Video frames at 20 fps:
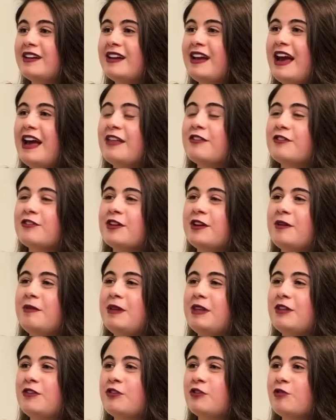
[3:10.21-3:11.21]
and there's going to be
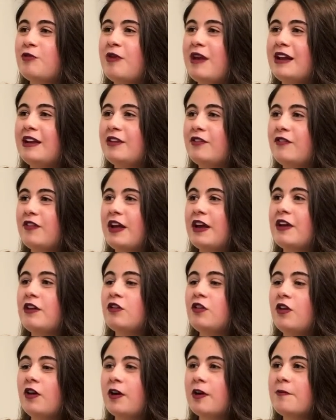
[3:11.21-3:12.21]
this trend of like
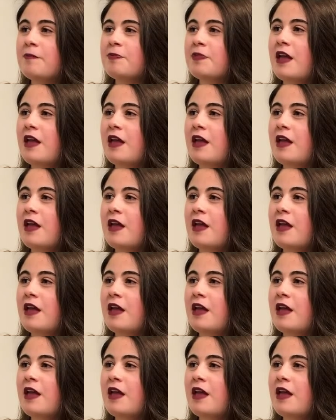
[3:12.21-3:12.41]
look